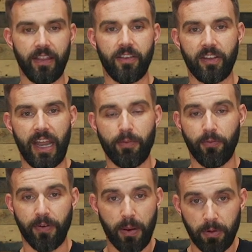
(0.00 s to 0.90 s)
this is going to have a
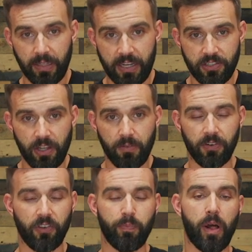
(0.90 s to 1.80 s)
fiberglass shell
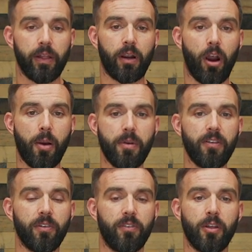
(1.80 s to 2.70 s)
versus
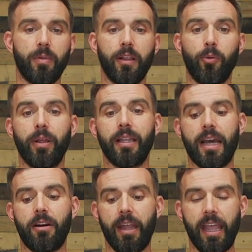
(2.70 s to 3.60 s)
polycarbonate, so it's going to be a little bit
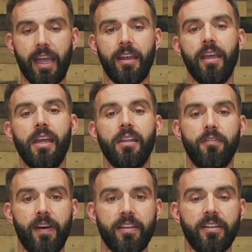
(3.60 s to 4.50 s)
lighter, and
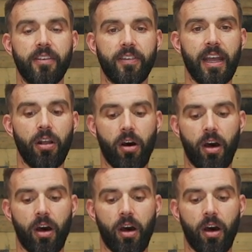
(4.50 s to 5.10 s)
the venting design